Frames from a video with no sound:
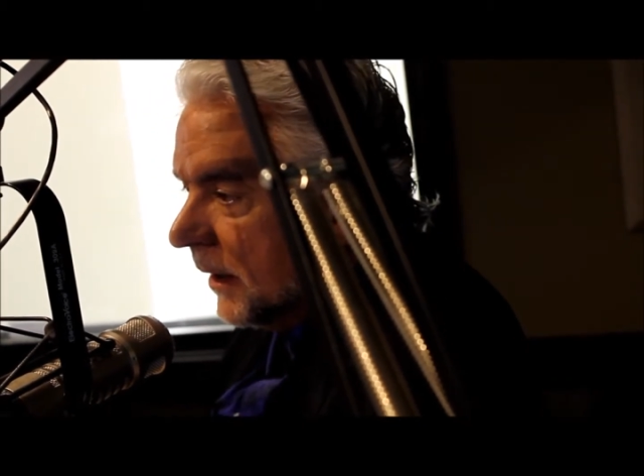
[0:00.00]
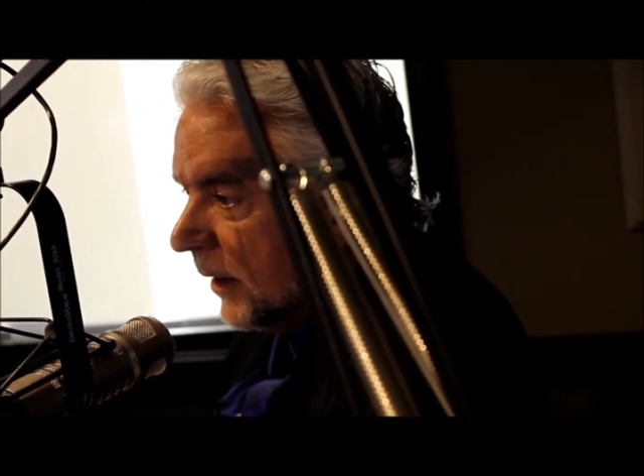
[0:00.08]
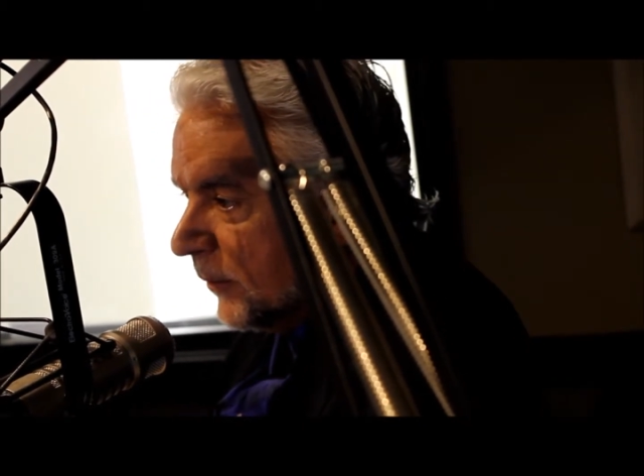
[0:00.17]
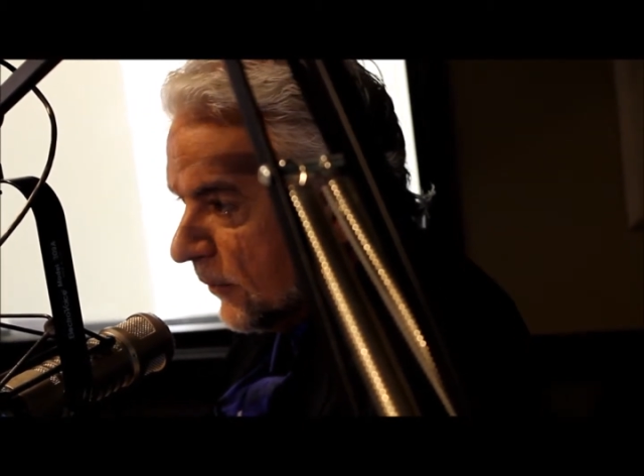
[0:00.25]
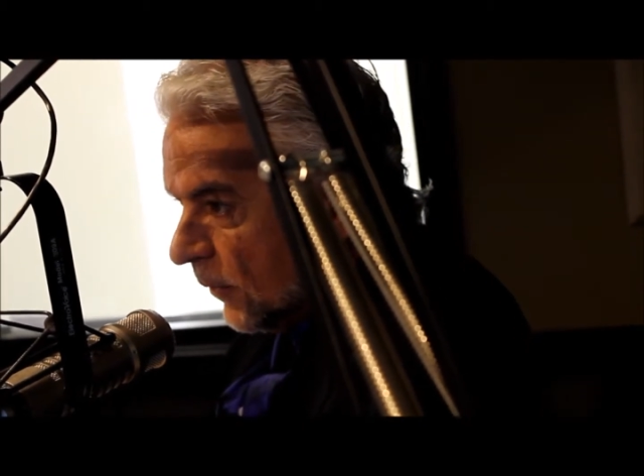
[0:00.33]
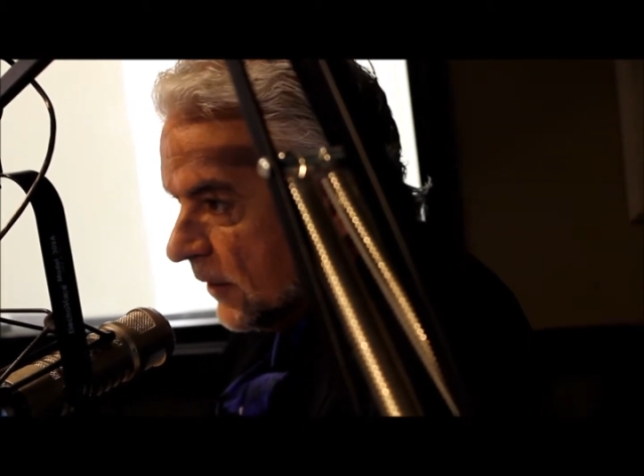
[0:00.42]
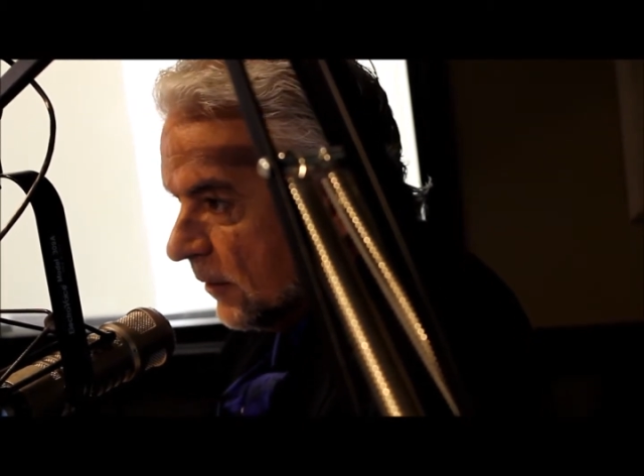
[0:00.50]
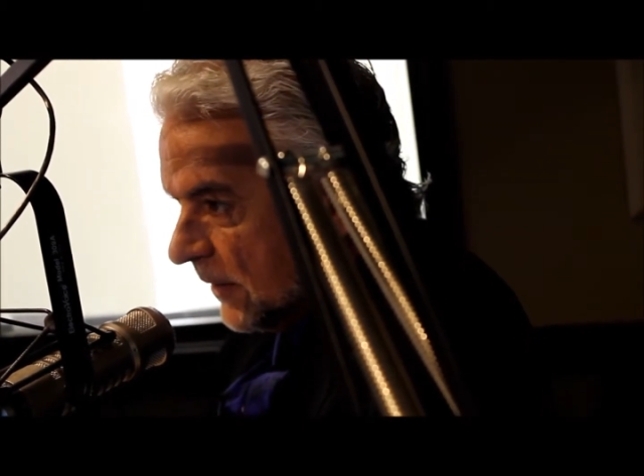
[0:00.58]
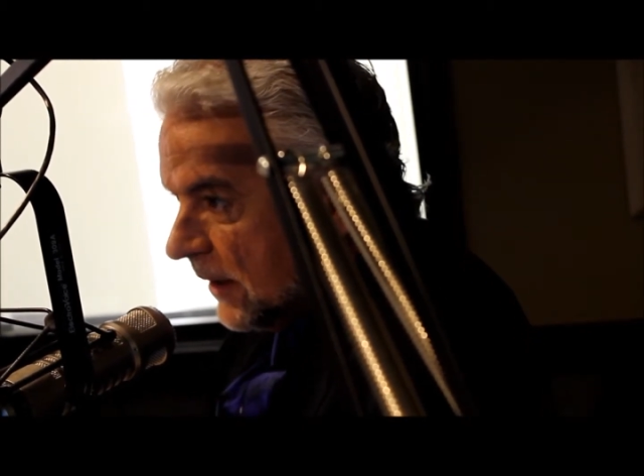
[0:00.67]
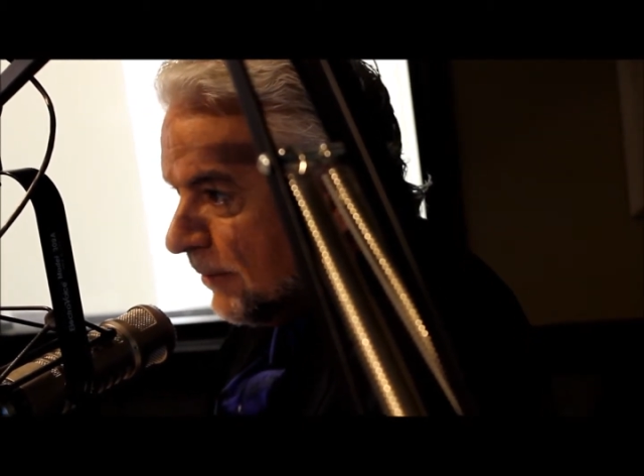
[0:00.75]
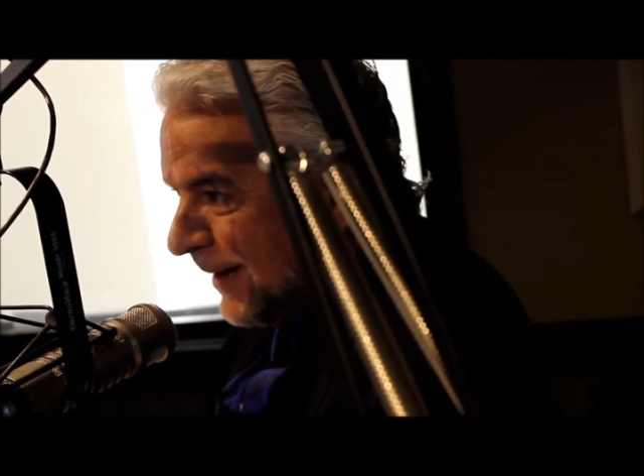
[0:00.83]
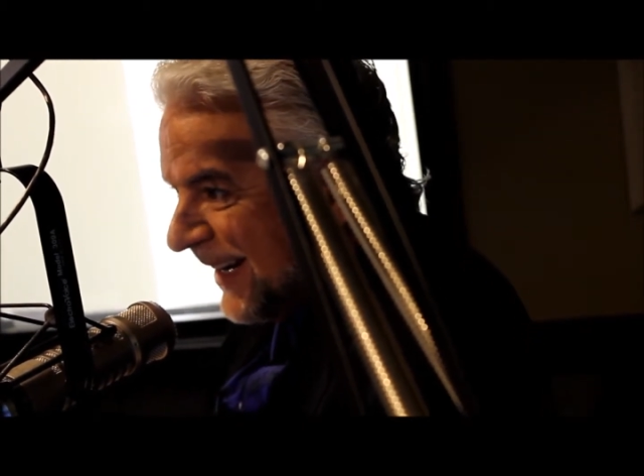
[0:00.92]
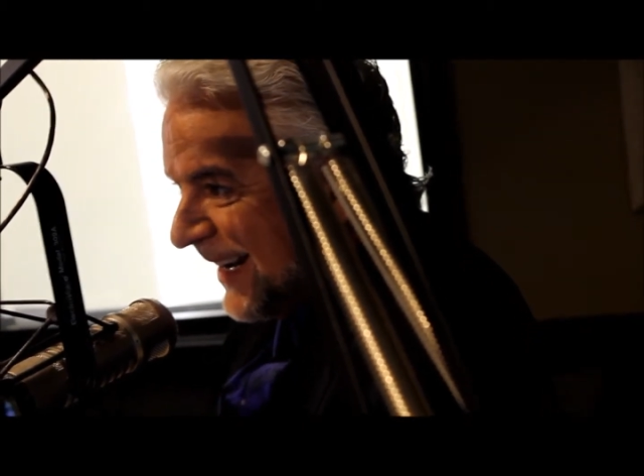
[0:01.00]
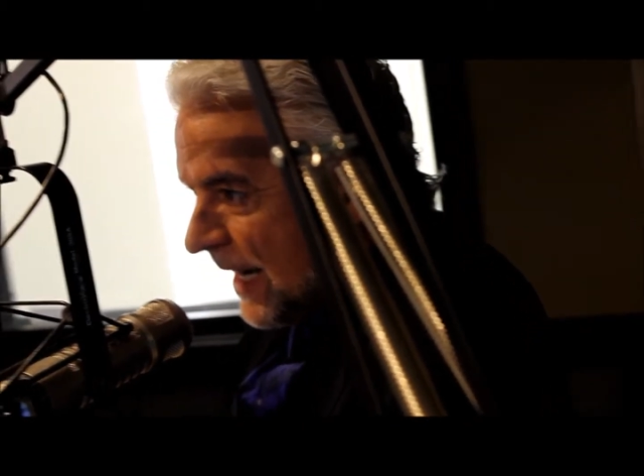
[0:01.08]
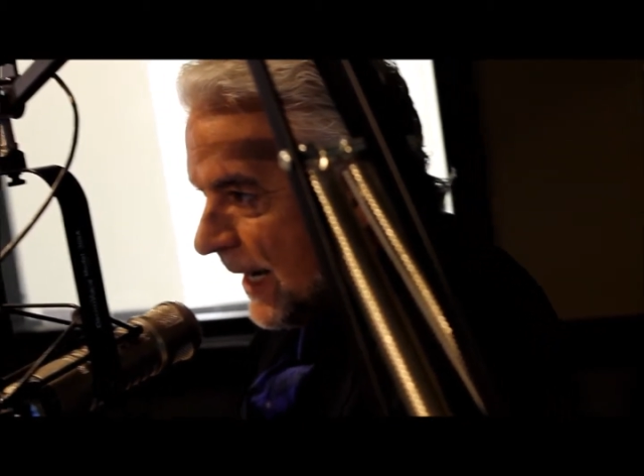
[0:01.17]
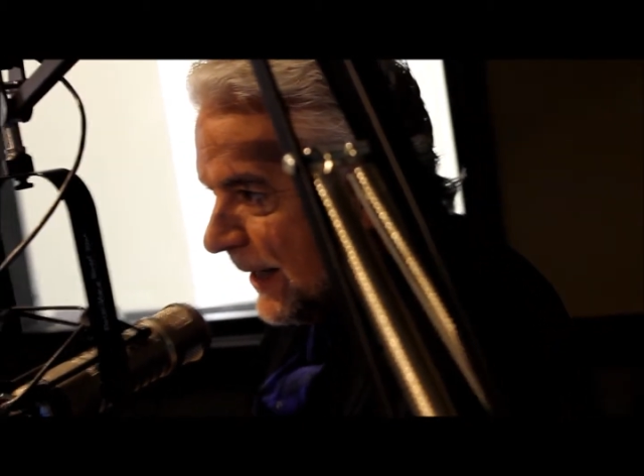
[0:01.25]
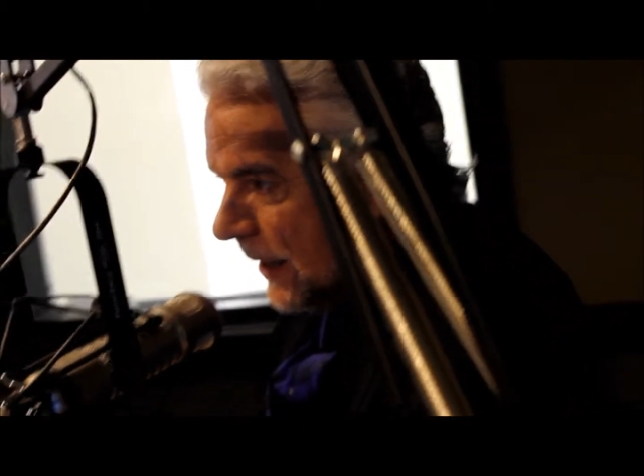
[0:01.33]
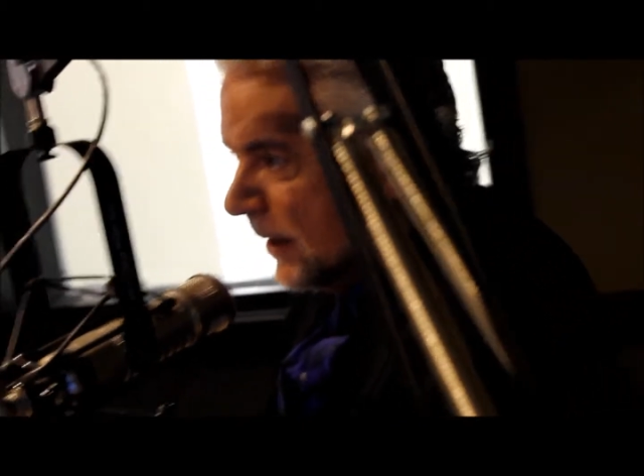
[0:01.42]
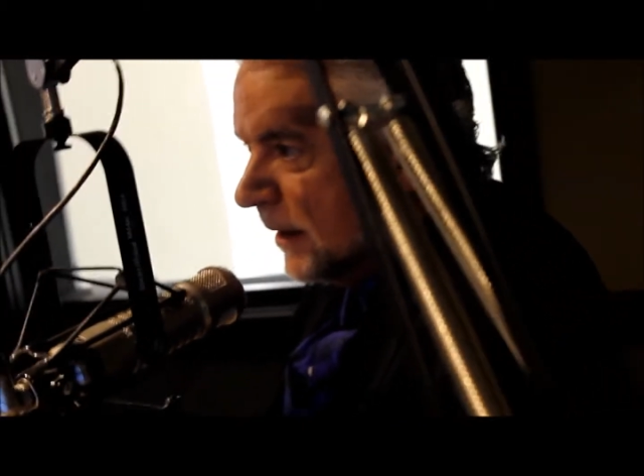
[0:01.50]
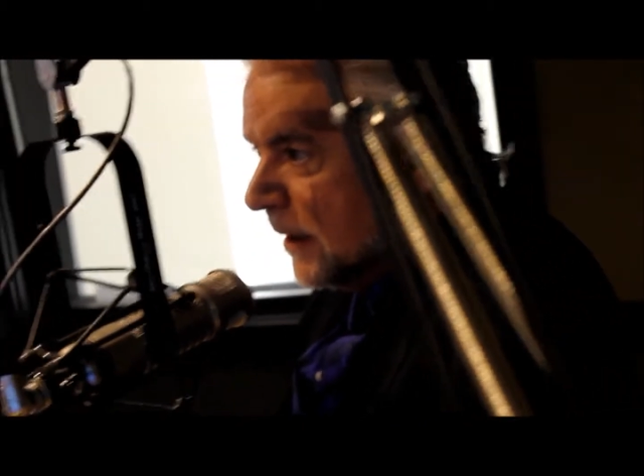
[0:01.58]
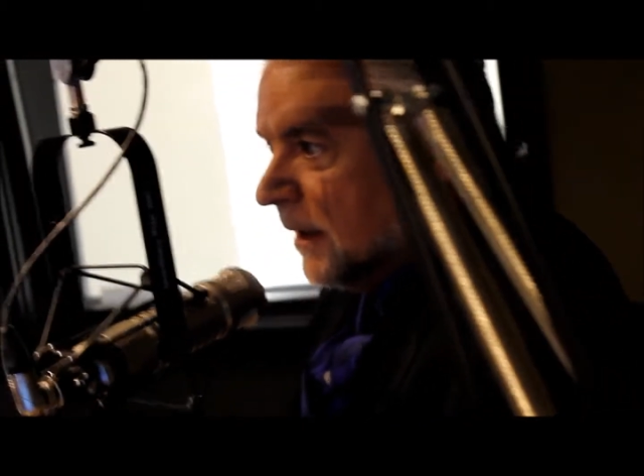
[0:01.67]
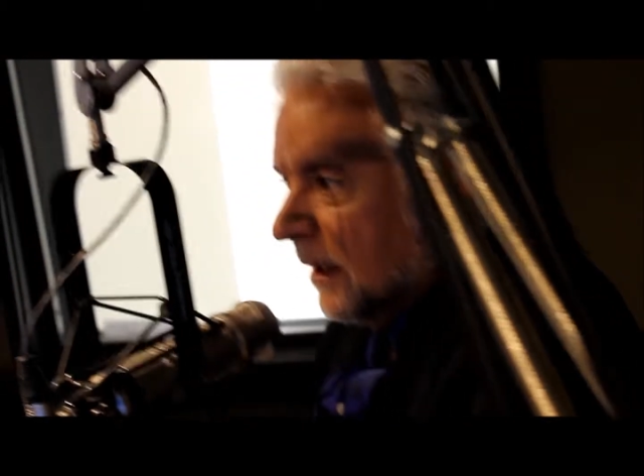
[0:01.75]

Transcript: and I was going to meet my guide